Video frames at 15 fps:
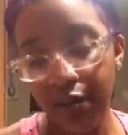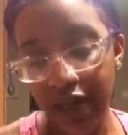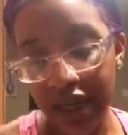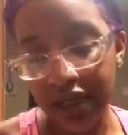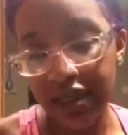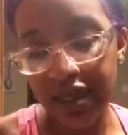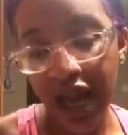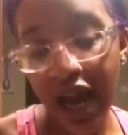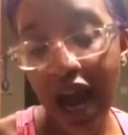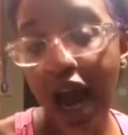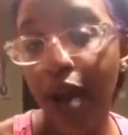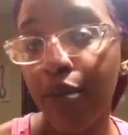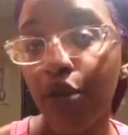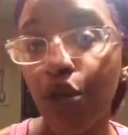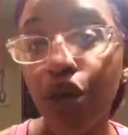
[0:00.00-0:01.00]
a blessed day.
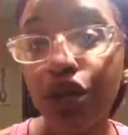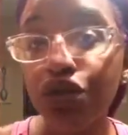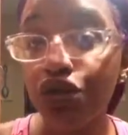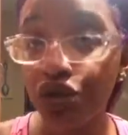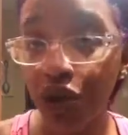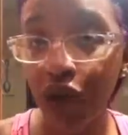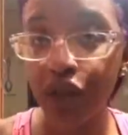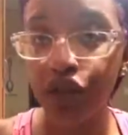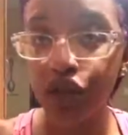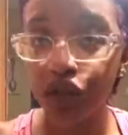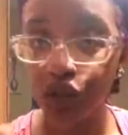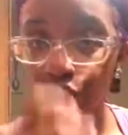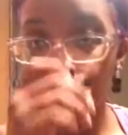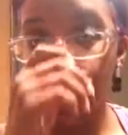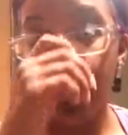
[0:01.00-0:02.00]
I am going to try to
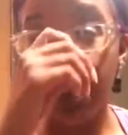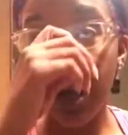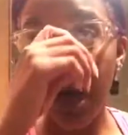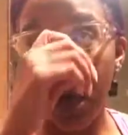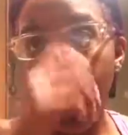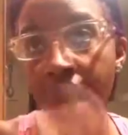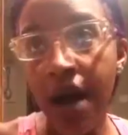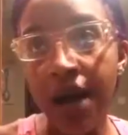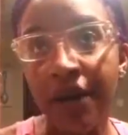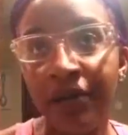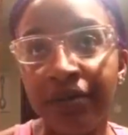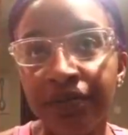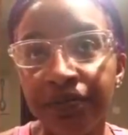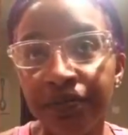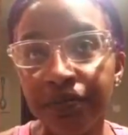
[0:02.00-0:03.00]
do
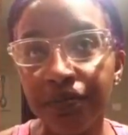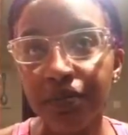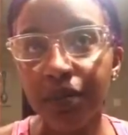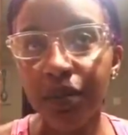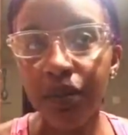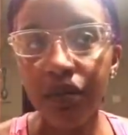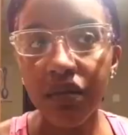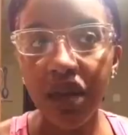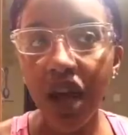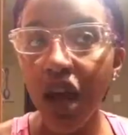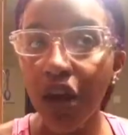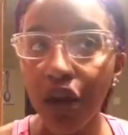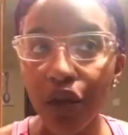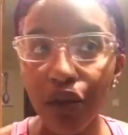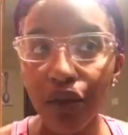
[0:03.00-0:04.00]
um,
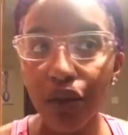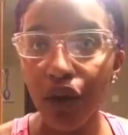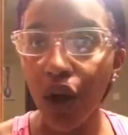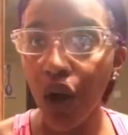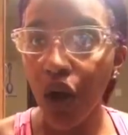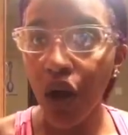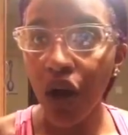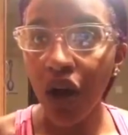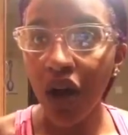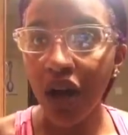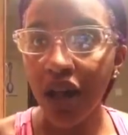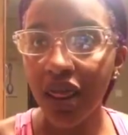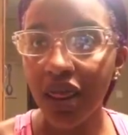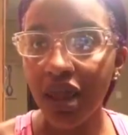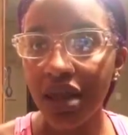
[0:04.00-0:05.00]
another vlog
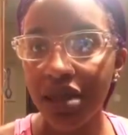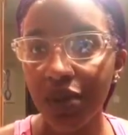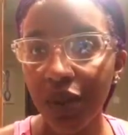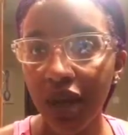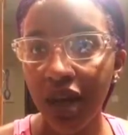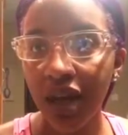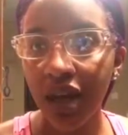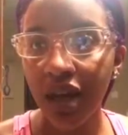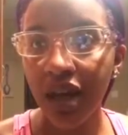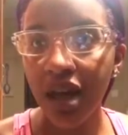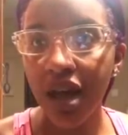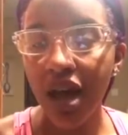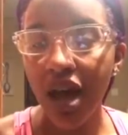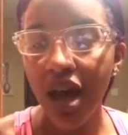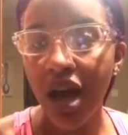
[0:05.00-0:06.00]
this weekend.
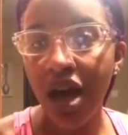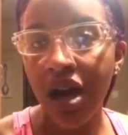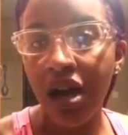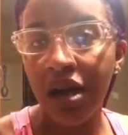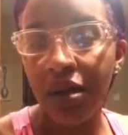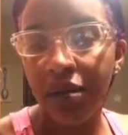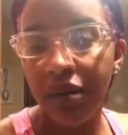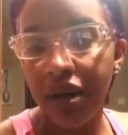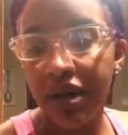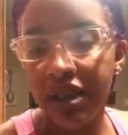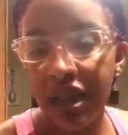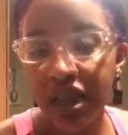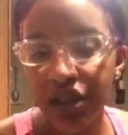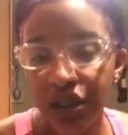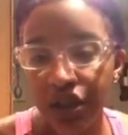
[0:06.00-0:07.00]
Um, it's
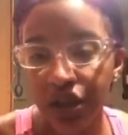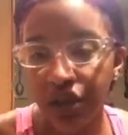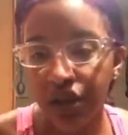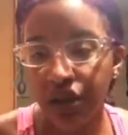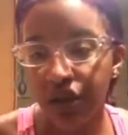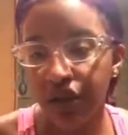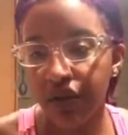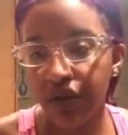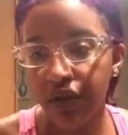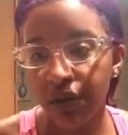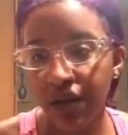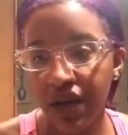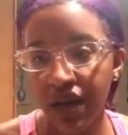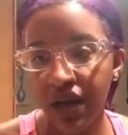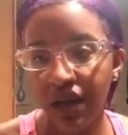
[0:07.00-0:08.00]
easier for
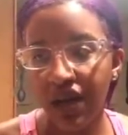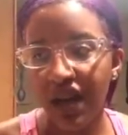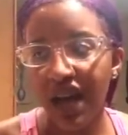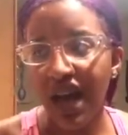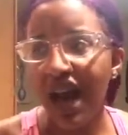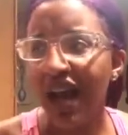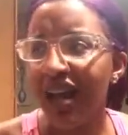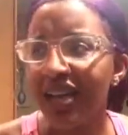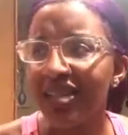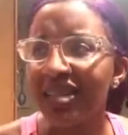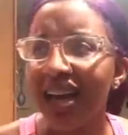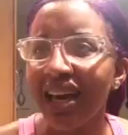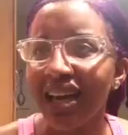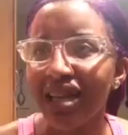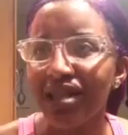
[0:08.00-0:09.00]
me i guess
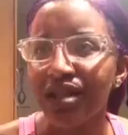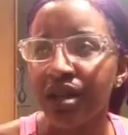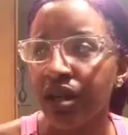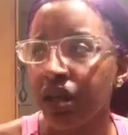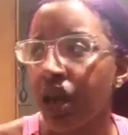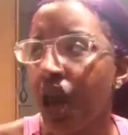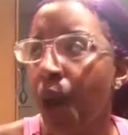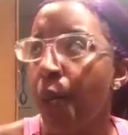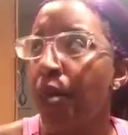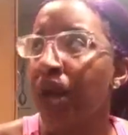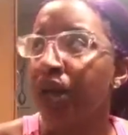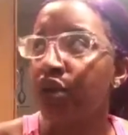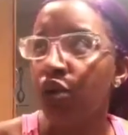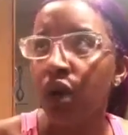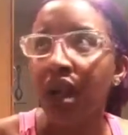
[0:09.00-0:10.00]
not easier but
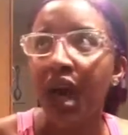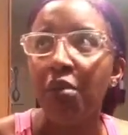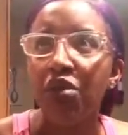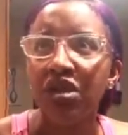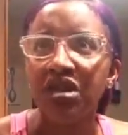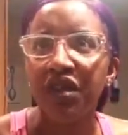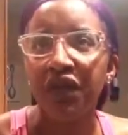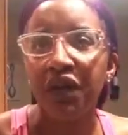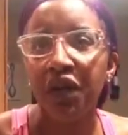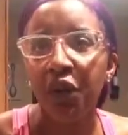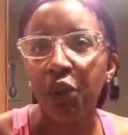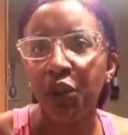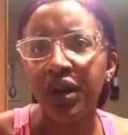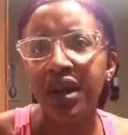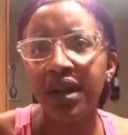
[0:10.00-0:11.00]
i do a lot more stuff on
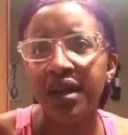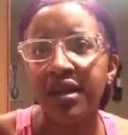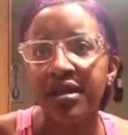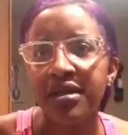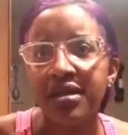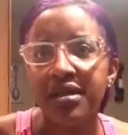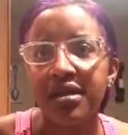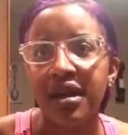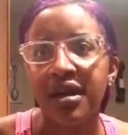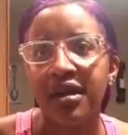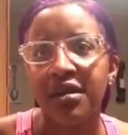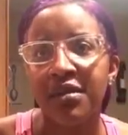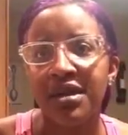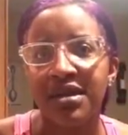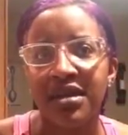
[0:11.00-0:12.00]
the weekends
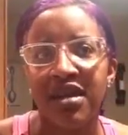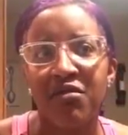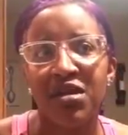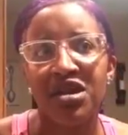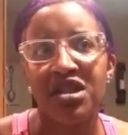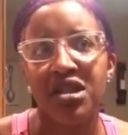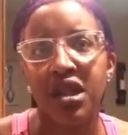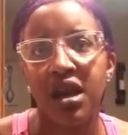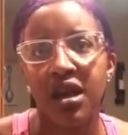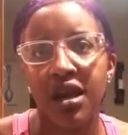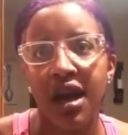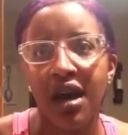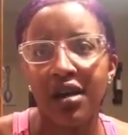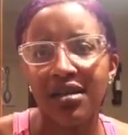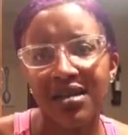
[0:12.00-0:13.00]
um, instead of me just sitting in
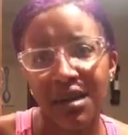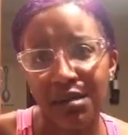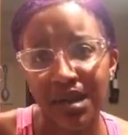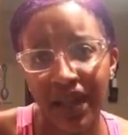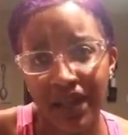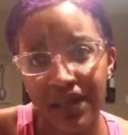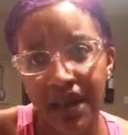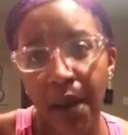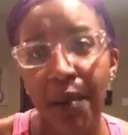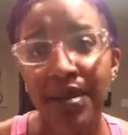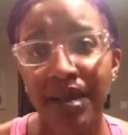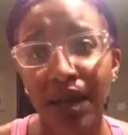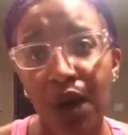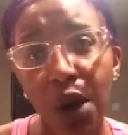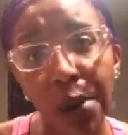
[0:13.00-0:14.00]
the house because i'm like i said i'm a
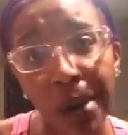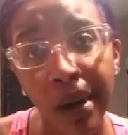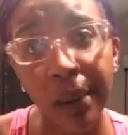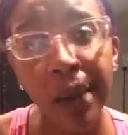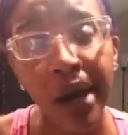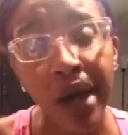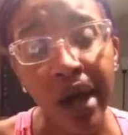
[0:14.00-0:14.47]
stay-at-home mom